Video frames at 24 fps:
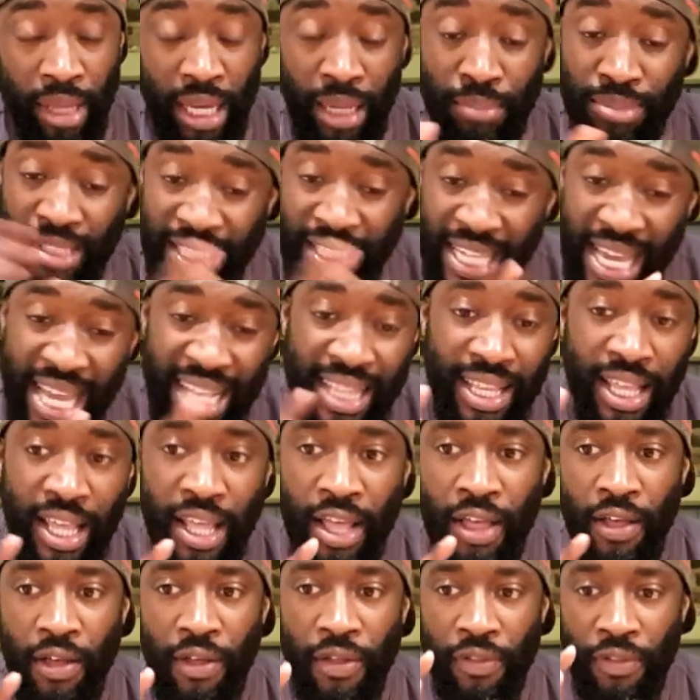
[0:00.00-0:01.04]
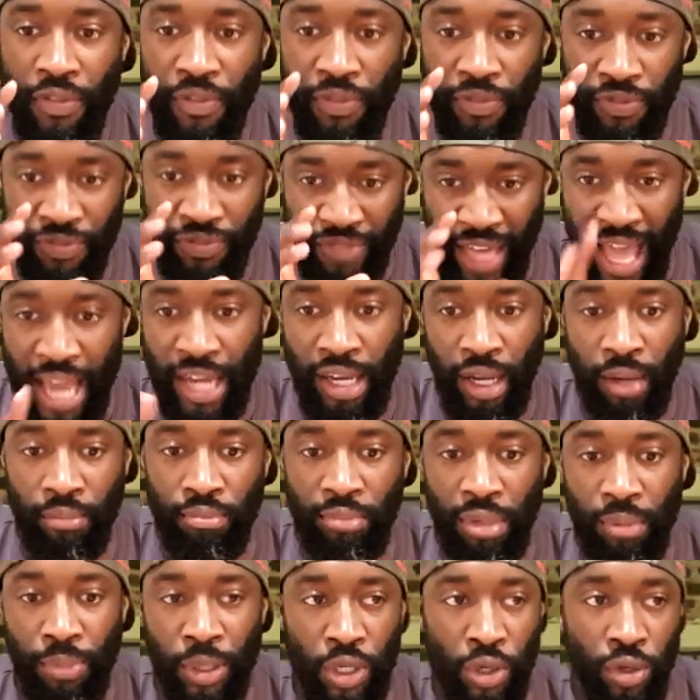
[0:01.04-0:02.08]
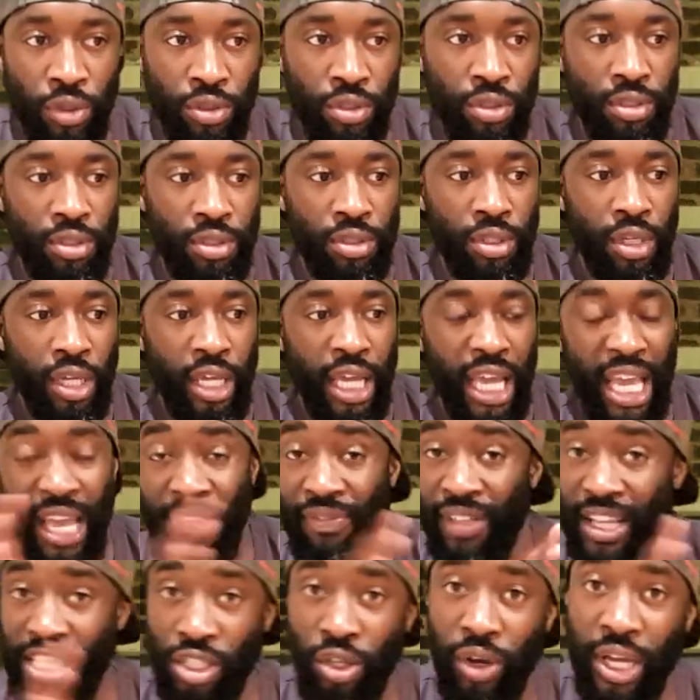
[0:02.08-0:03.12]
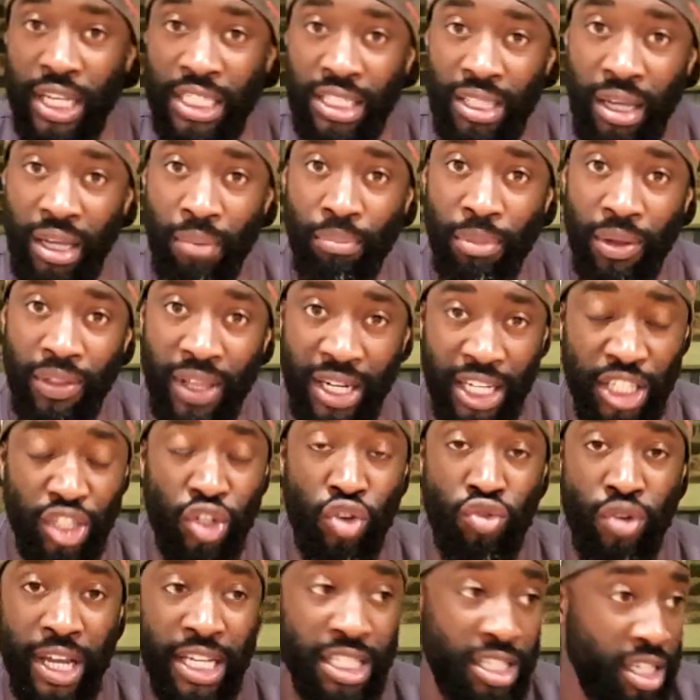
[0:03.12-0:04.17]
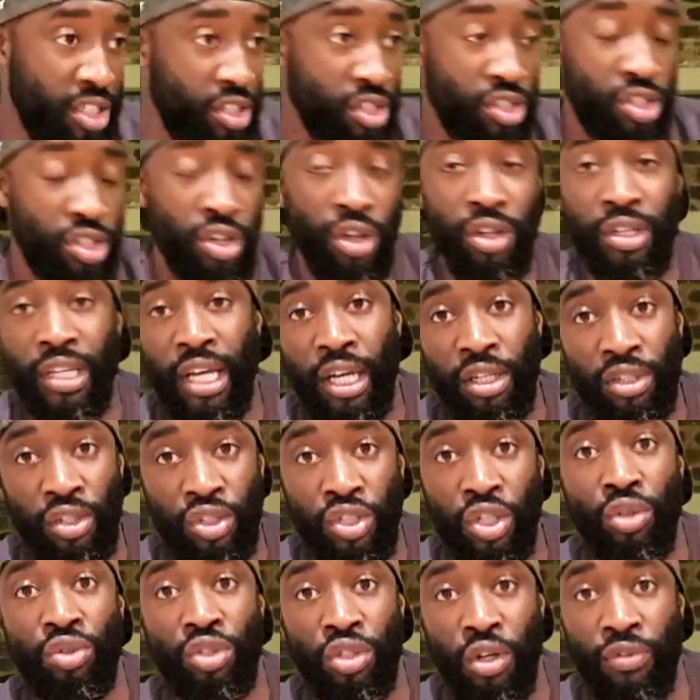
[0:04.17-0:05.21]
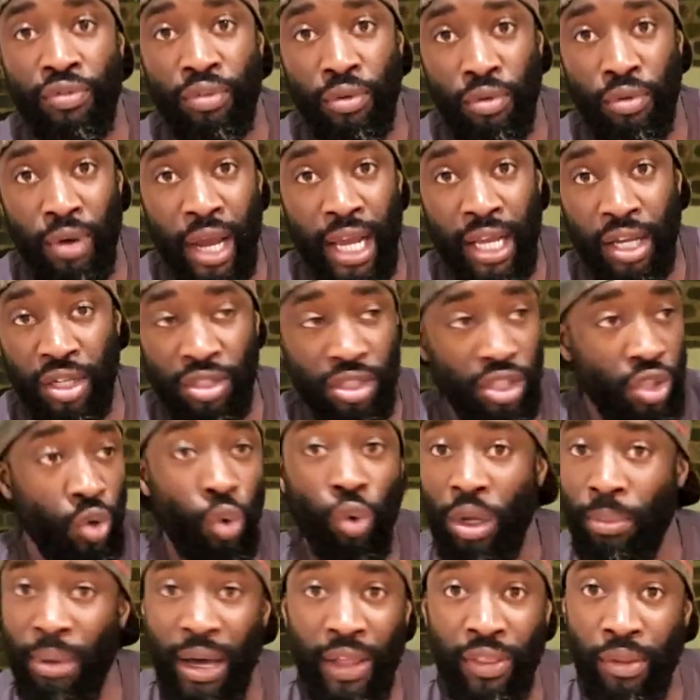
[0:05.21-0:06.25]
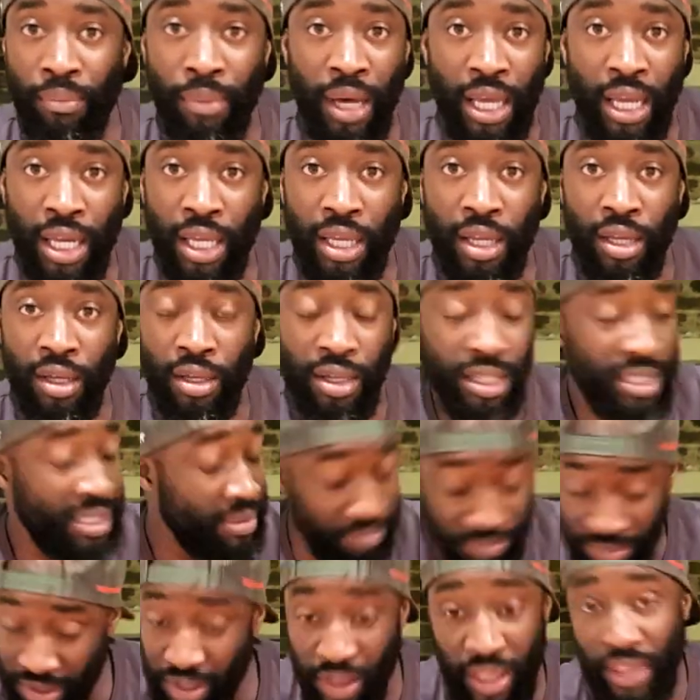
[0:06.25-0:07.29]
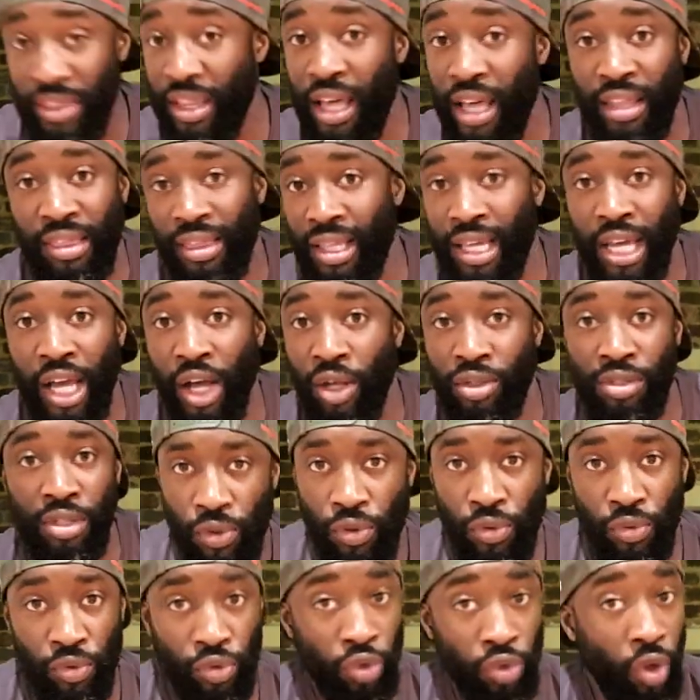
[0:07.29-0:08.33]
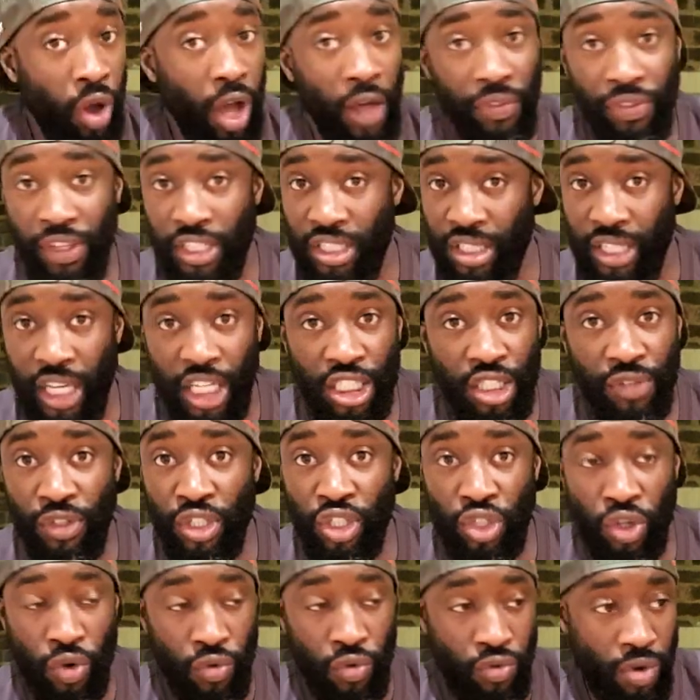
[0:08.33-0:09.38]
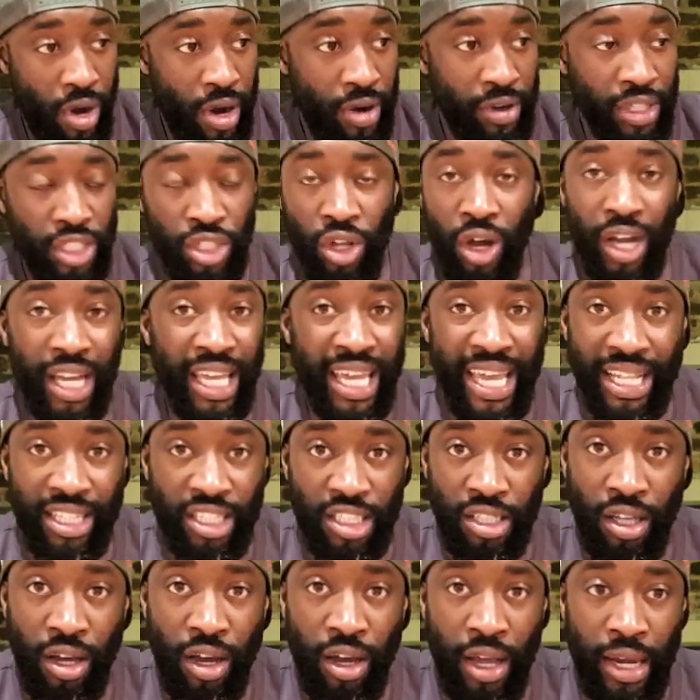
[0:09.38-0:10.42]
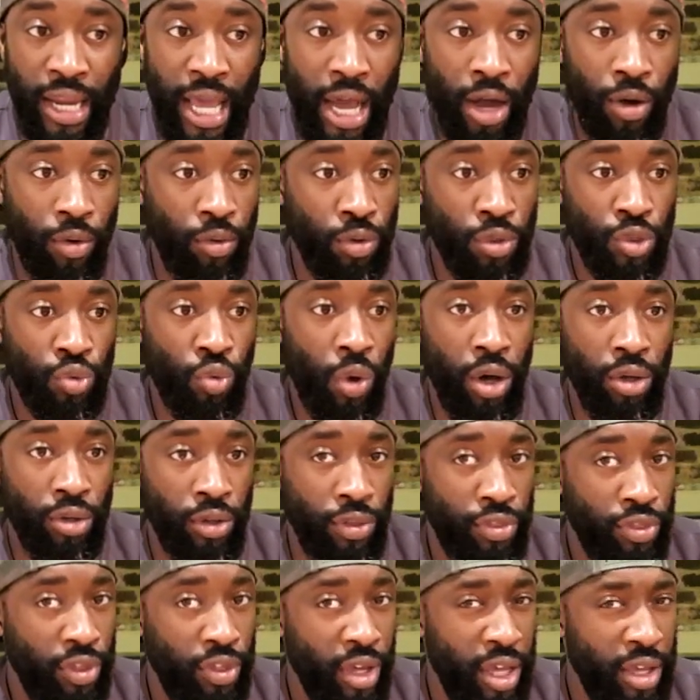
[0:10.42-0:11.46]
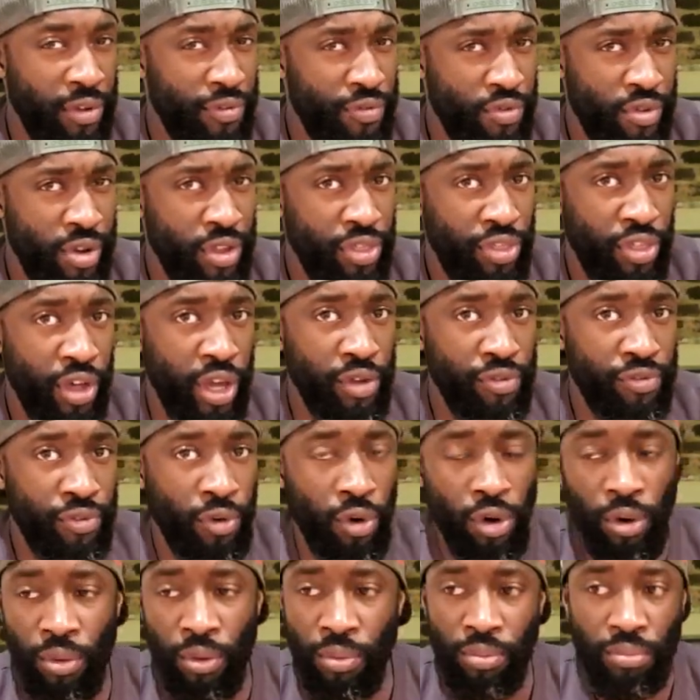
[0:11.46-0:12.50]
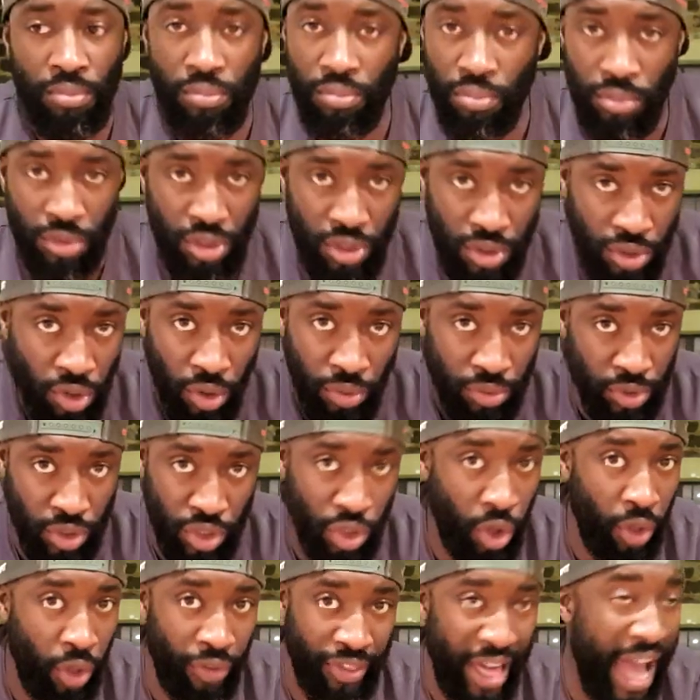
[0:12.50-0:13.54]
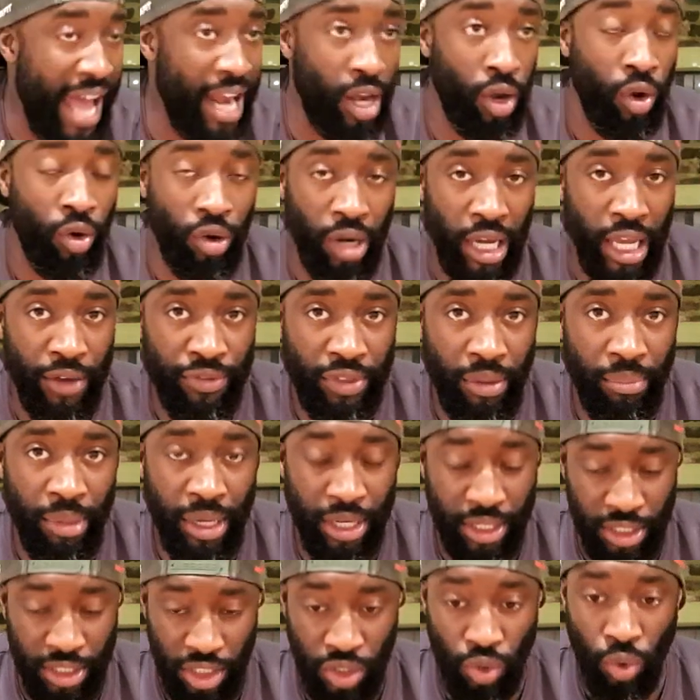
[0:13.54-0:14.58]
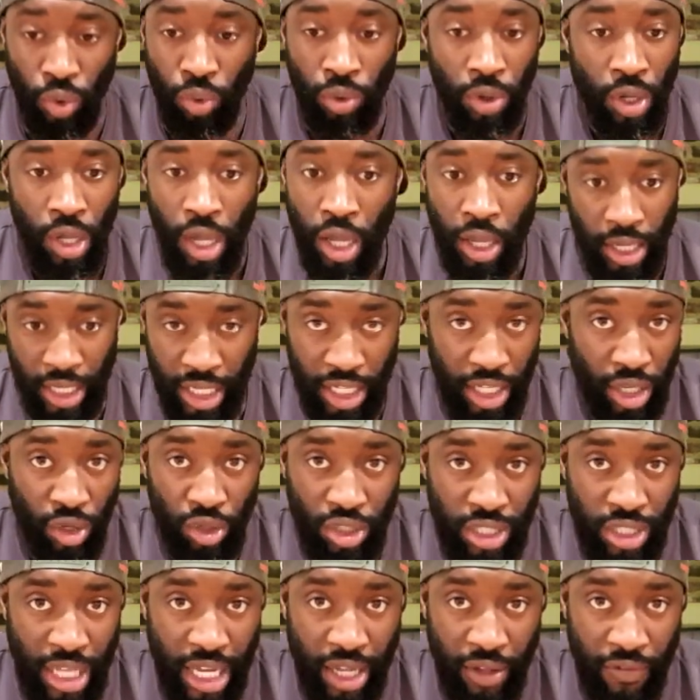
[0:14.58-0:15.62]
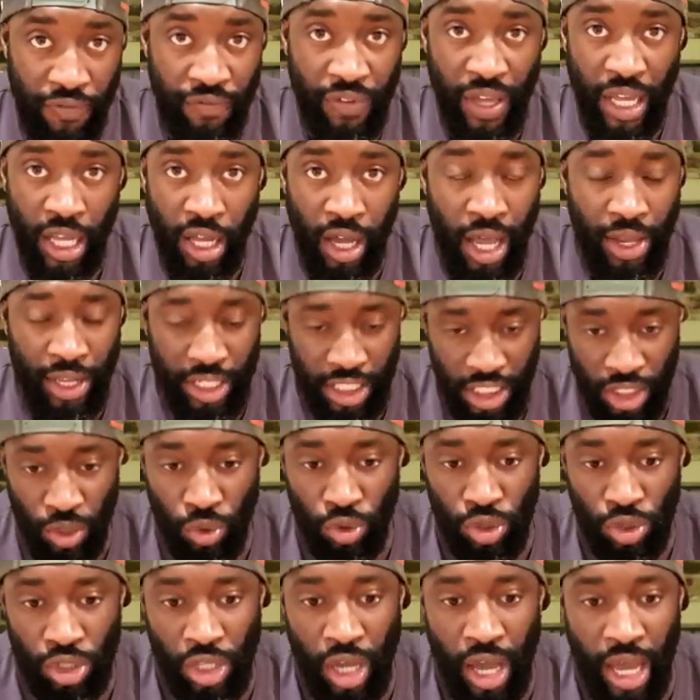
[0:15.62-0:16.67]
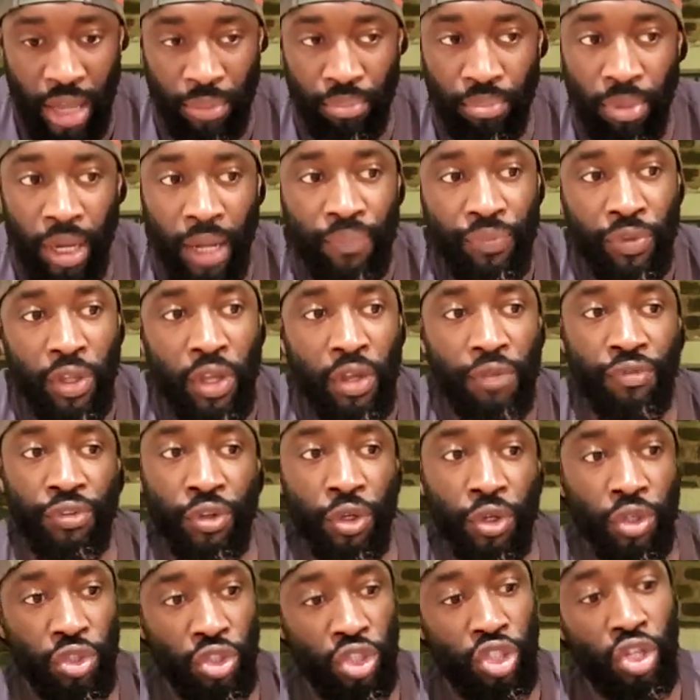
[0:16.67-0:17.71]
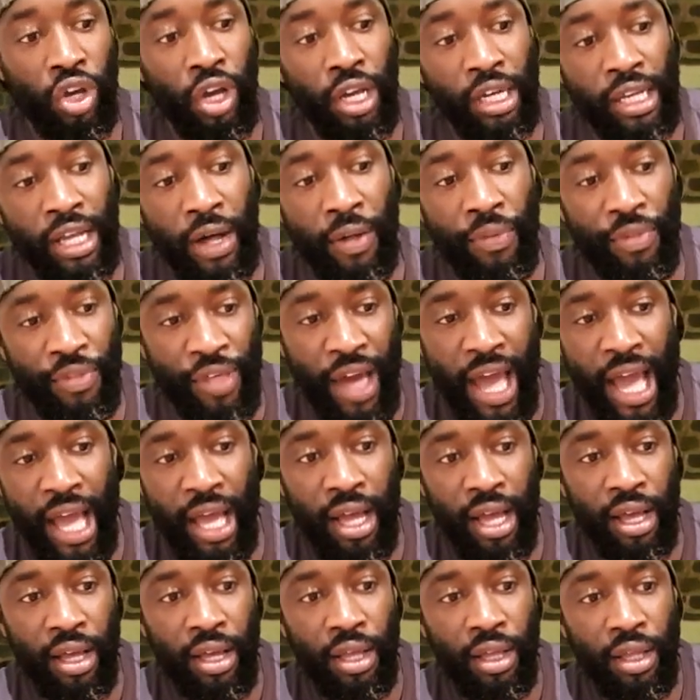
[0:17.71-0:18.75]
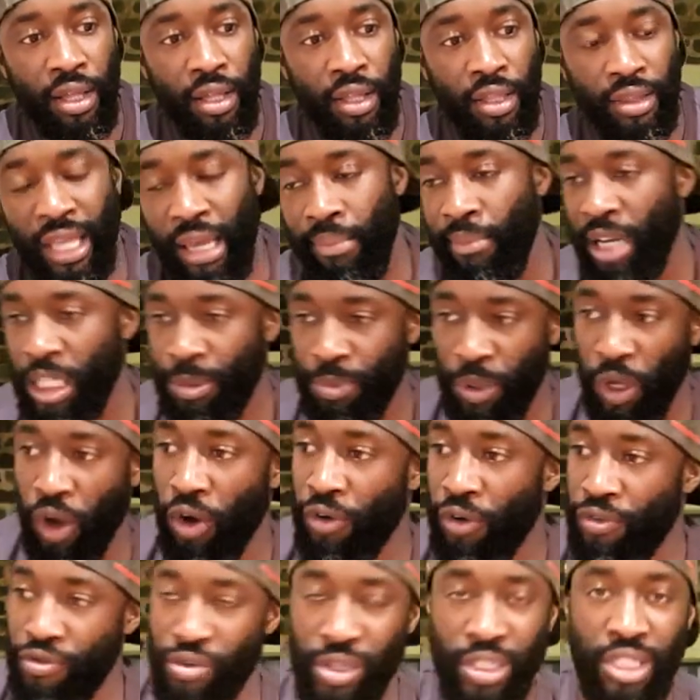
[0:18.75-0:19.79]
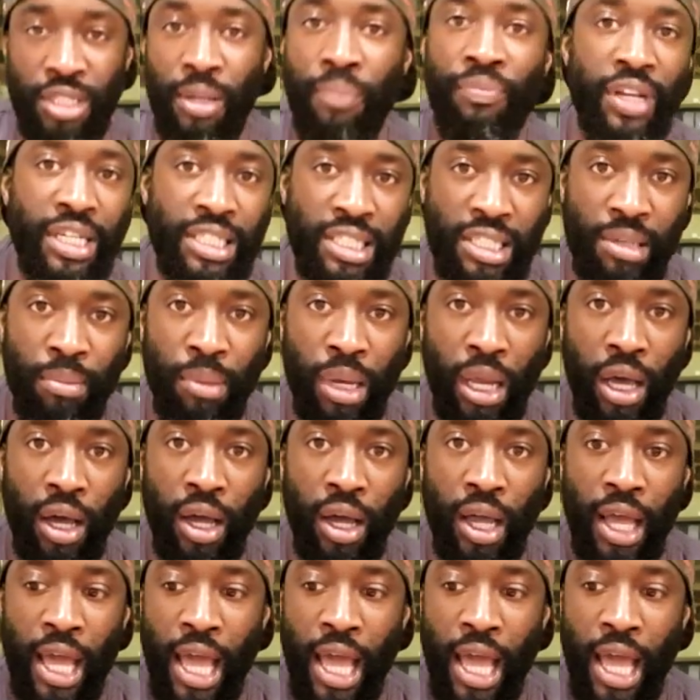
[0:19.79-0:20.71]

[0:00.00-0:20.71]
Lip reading: And I'm saying that number because if that's not his number, then he's crazy to turn down DAZN's offer, right? Because it's all about the money. It's nothing else. Not at this stage of his career. He's not a kid starting out. What's Wilder, 33, 34? There's not that long left. I mean, he looks like a fit guy. There's still time. But for you to turn down that, they must be offering something similar.